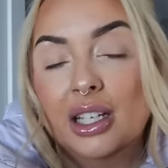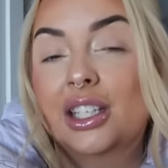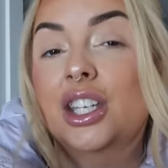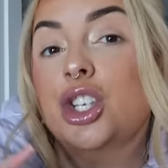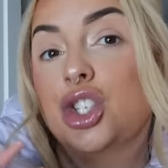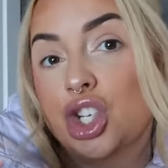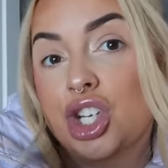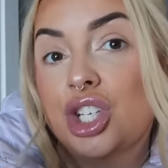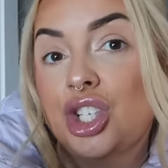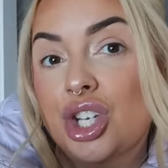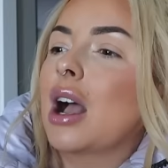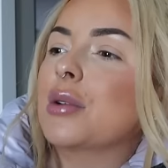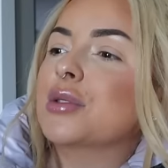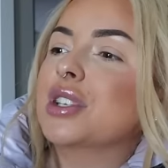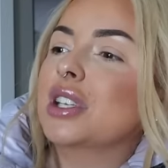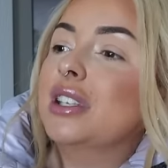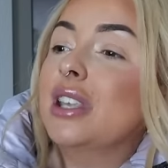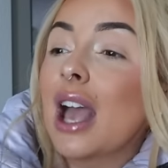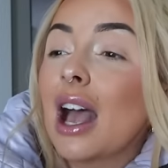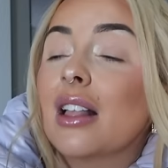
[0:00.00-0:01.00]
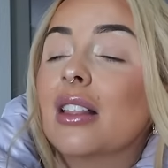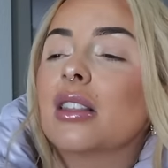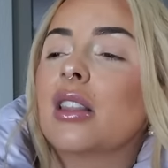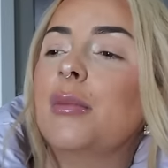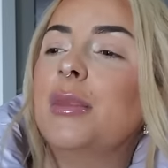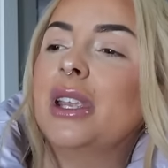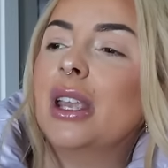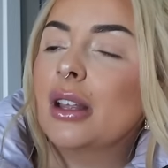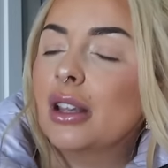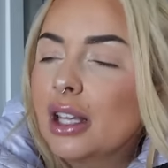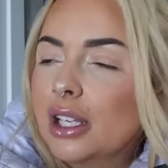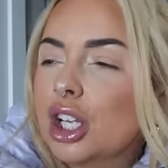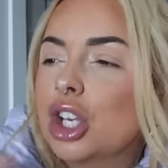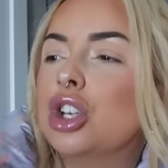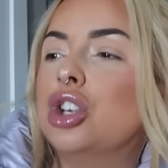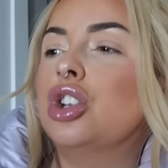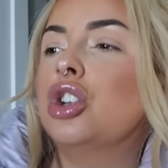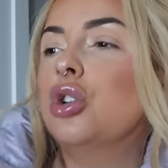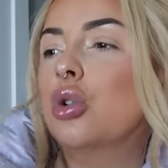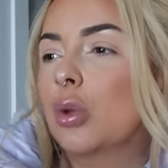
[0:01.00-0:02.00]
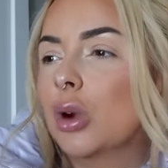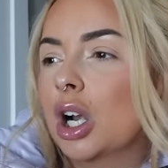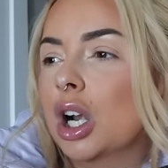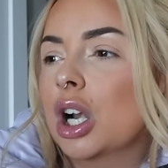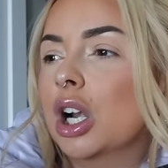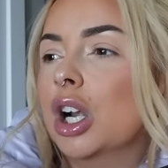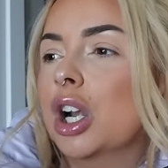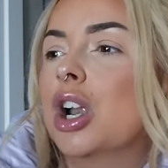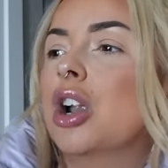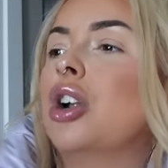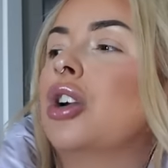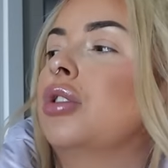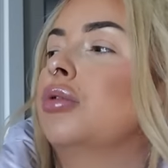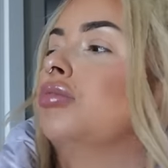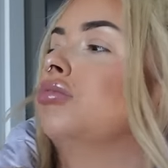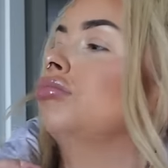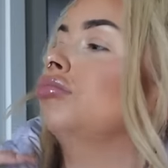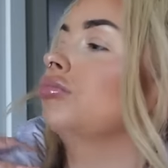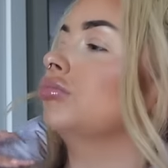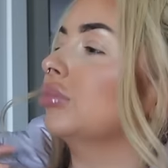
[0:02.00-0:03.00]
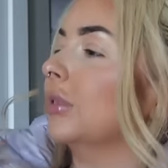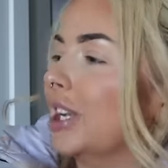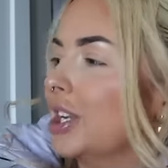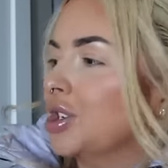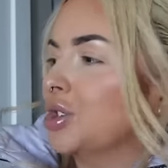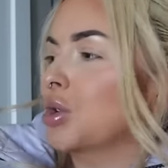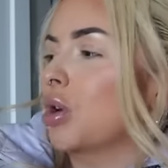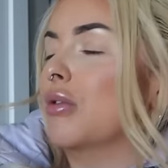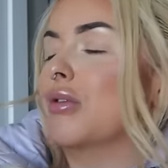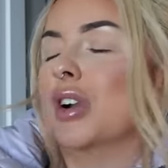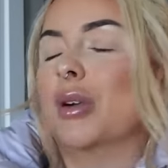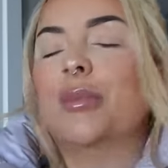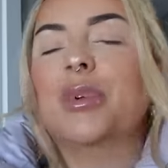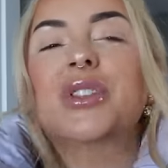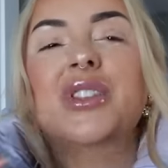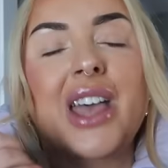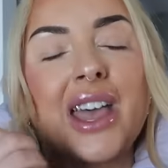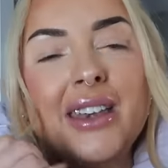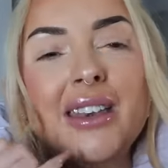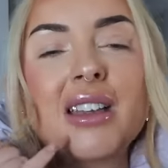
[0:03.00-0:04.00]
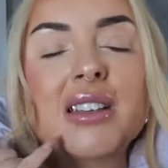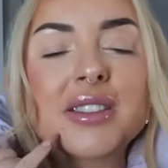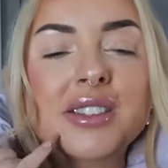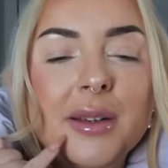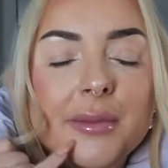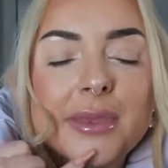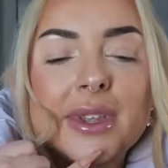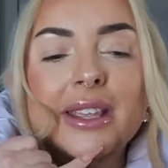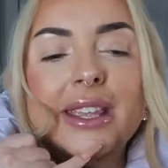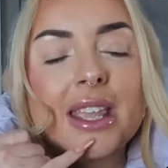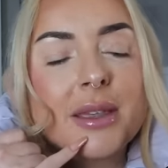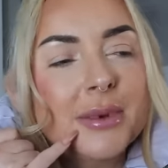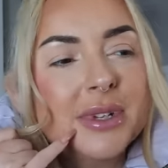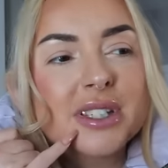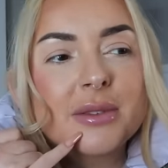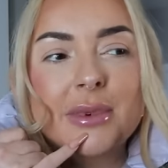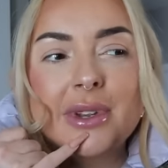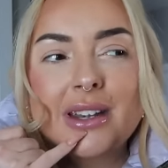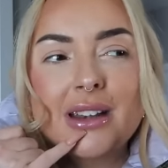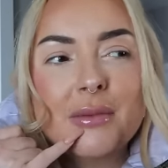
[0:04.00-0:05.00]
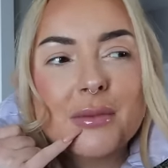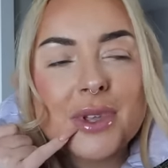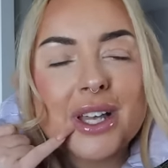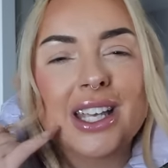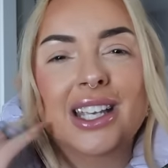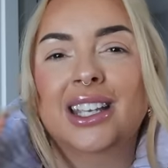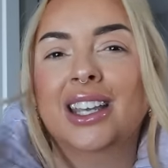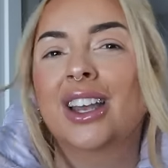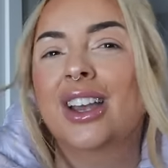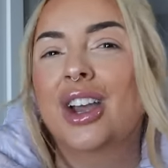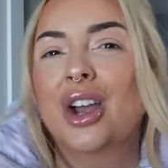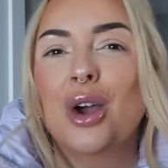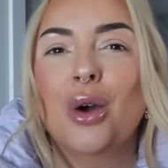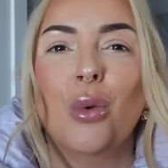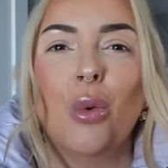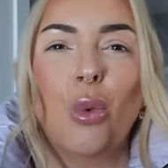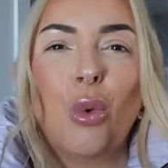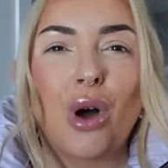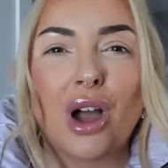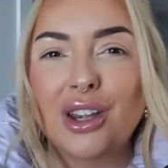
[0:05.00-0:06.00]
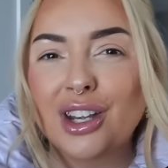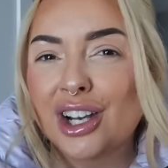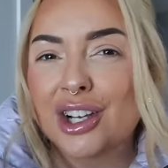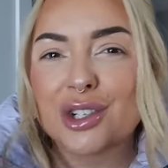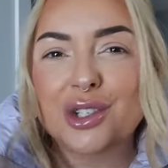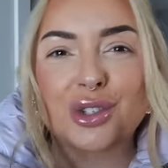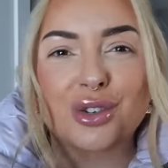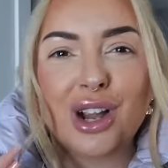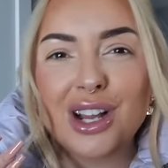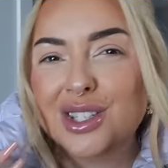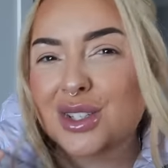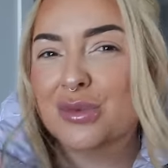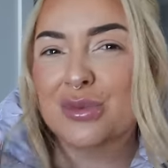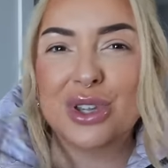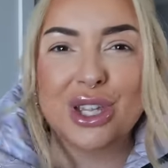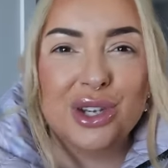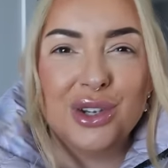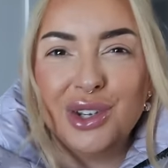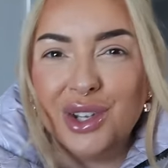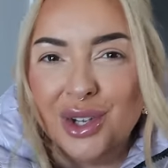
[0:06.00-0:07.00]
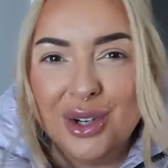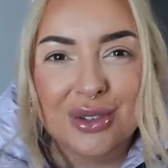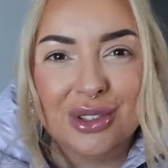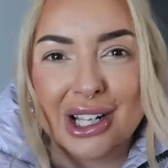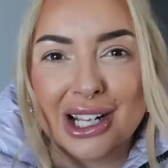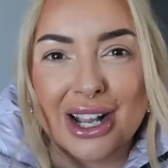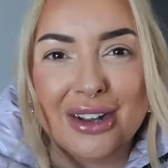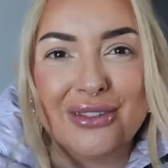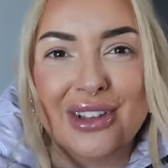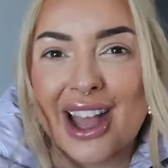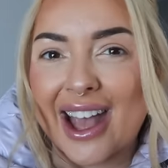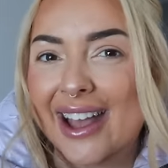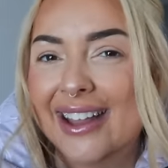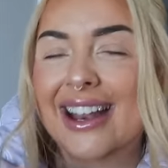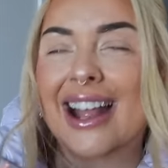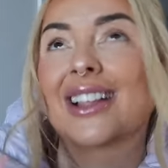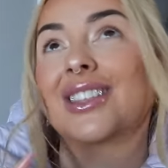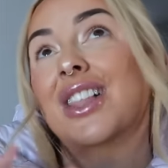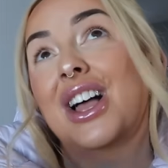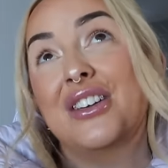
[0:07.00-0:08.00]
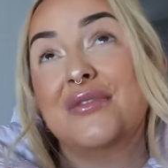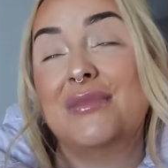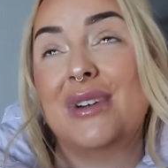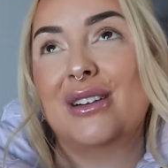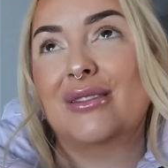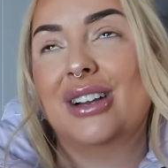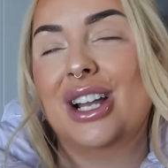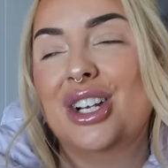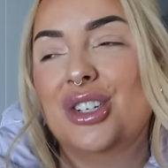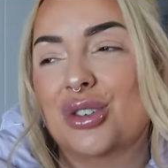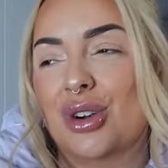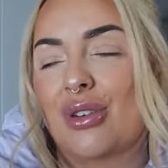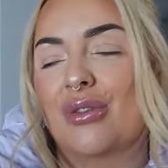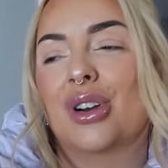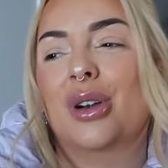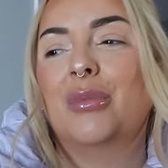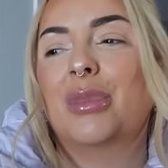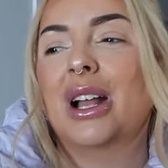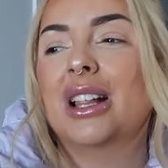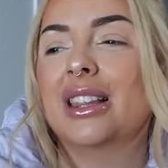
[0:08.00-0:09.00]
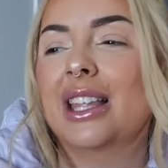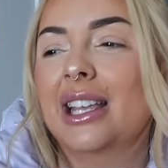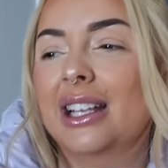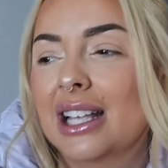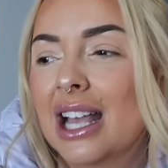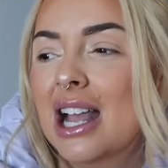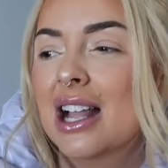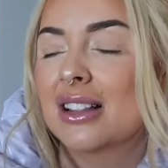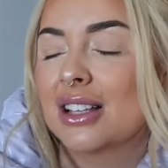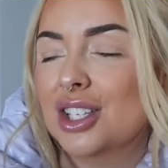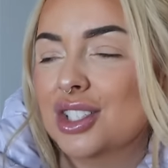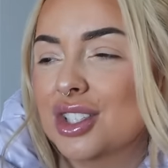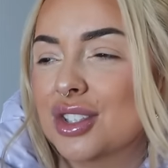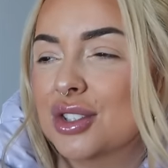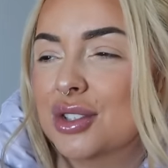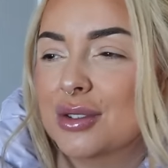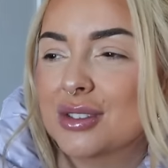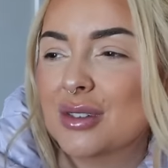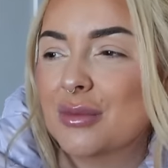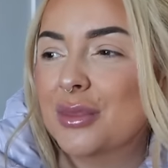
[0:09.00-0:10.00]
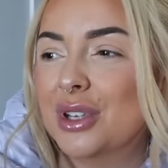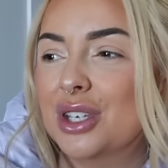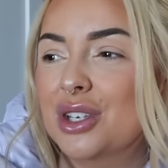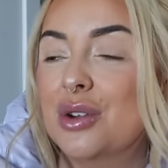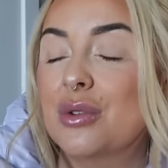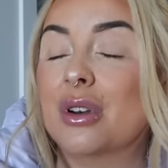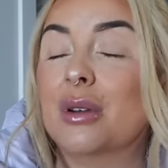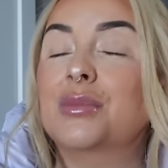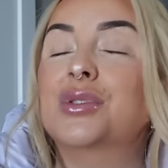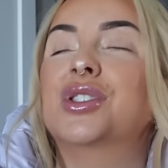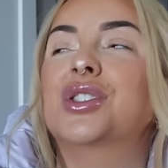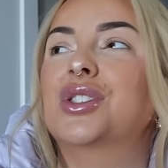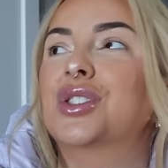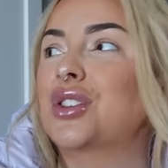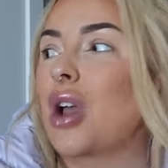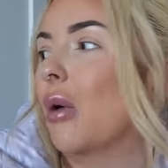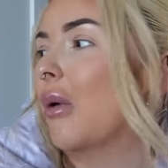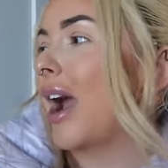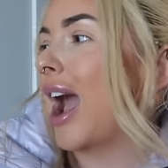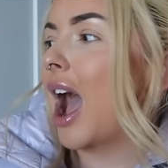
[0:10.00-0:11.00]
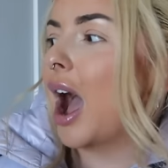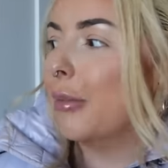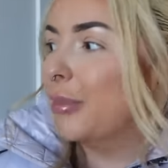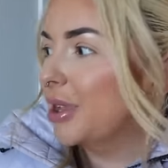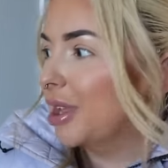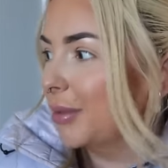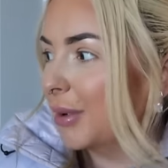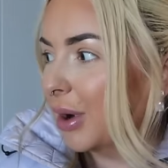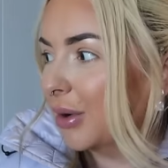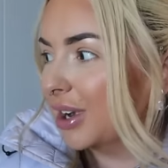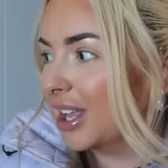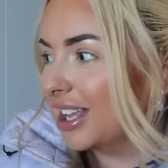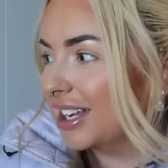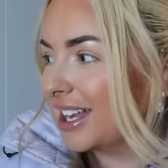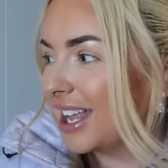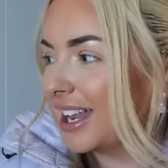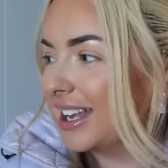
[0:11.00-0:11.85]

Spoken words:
Kijiji. I was like, yeah, let me get like a newer Range Rover. But then something came into me and I'm like, why not try something new? Like I love my Range Rover, but like, let's just do something new. And I'm so happy about it.